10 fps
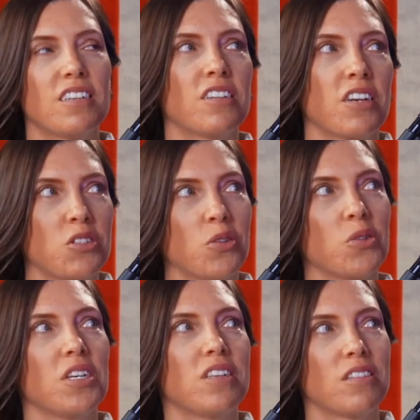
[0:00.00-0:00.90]
Okay, so
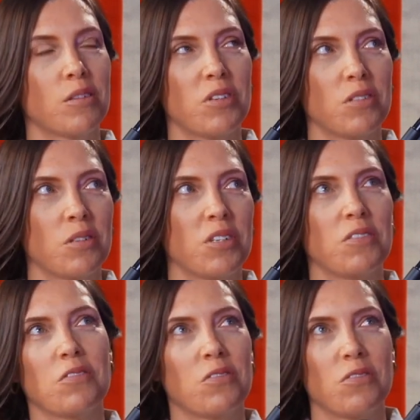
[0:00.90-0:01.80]
let
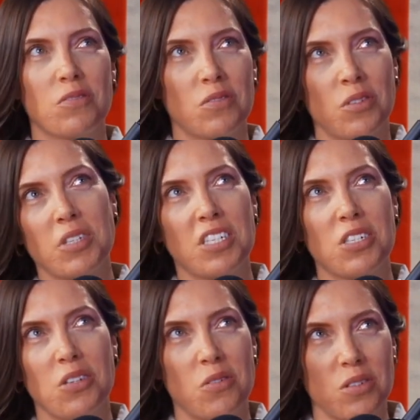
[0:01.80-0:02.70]
me
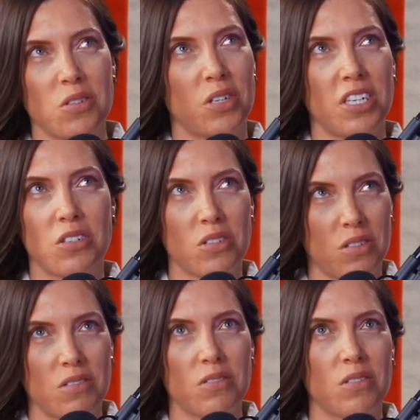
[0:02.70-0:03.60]
continue on the story.
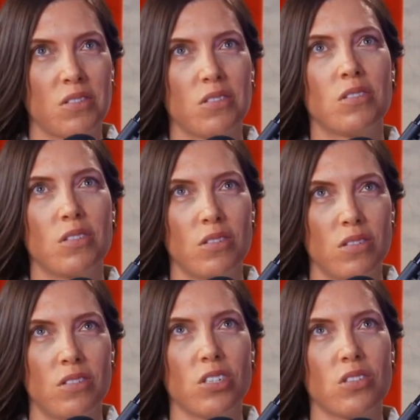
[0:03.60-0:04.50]

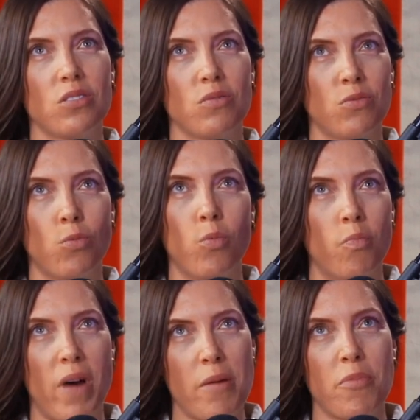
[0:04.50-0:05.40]
Just
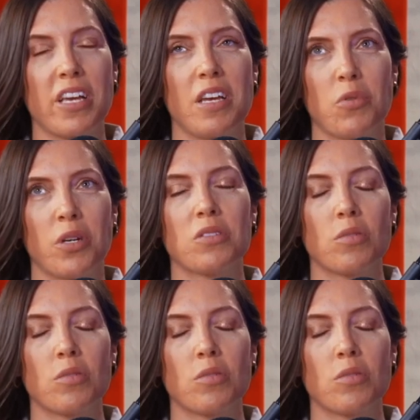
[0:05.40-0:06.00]
my breaking point.